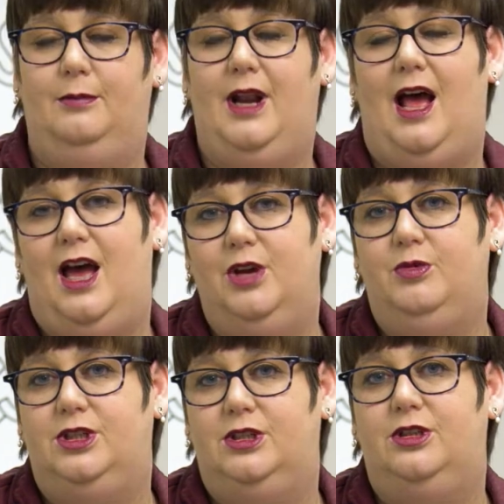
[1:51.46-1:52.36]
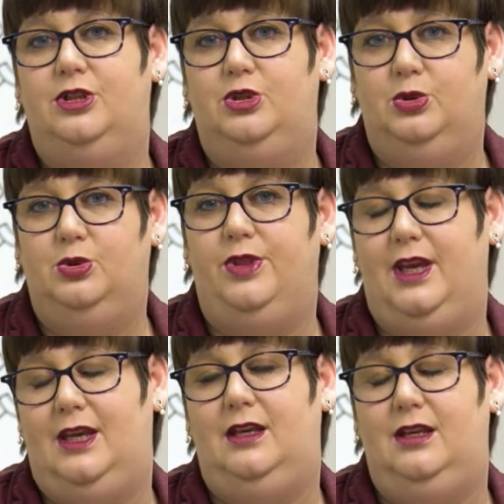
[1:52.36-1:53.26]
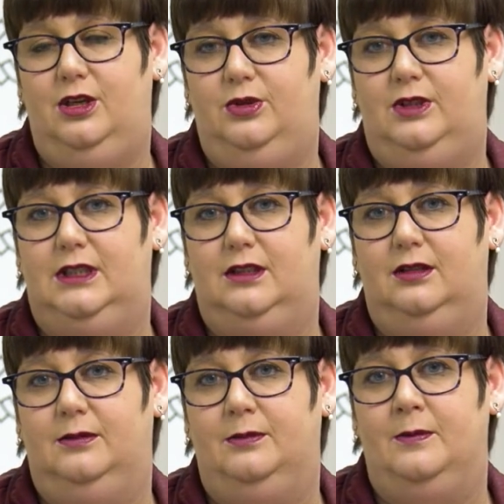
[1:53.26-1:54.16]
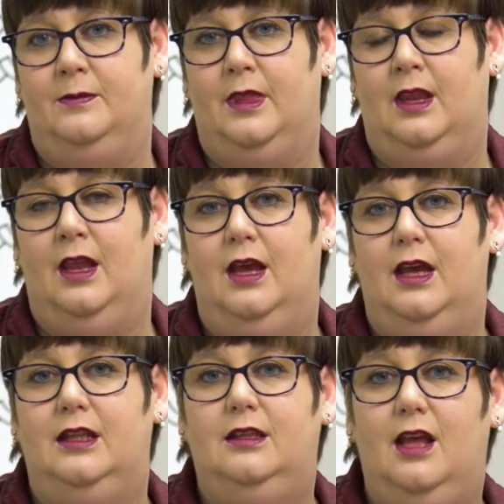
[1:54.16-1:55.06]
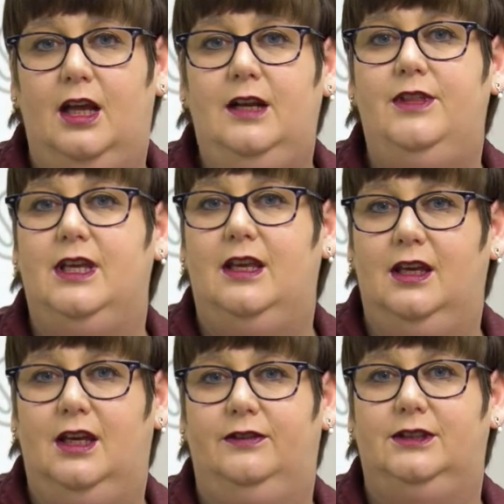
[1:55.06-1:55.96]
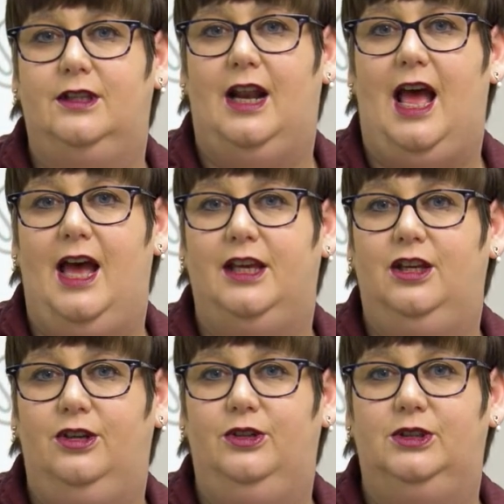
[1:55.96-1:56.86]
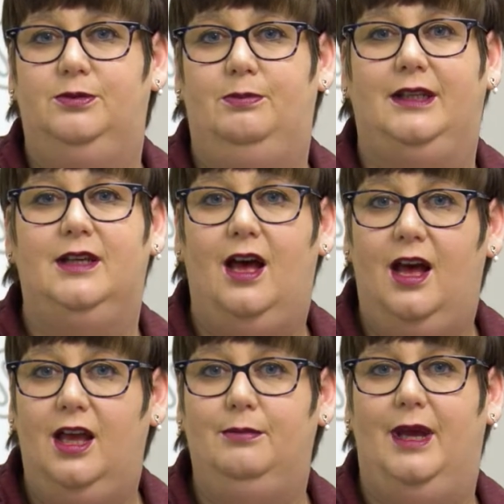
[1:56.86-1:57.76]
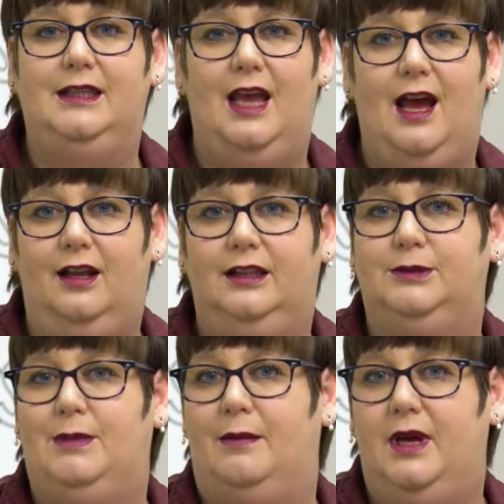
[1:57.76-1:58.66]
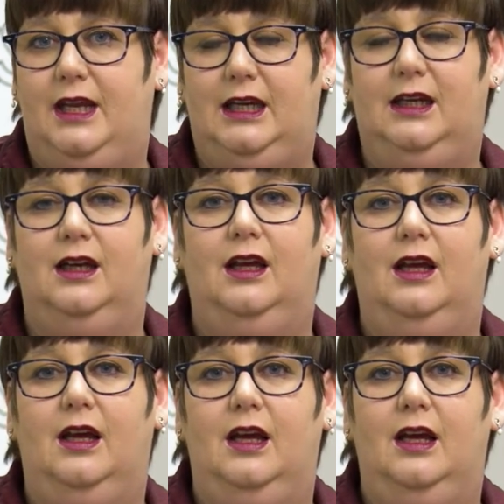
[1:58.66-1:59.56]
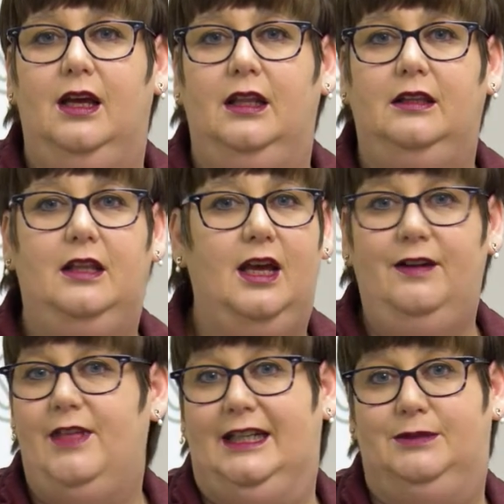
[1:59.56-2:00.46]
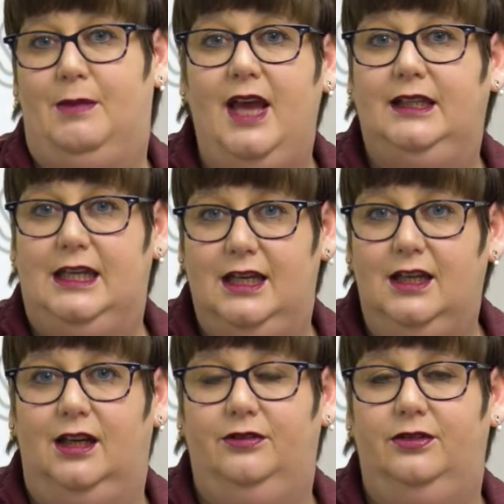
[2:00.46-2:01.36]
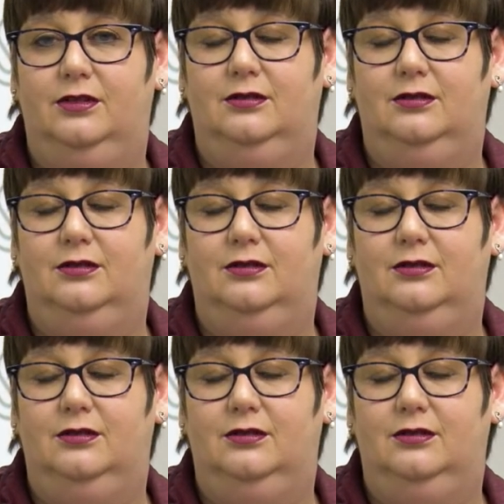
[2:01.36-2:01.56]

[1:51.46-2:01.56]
But I was just the tool that He used. None of the gifts that I use, my time, my talents, my money, none of that is mine to give.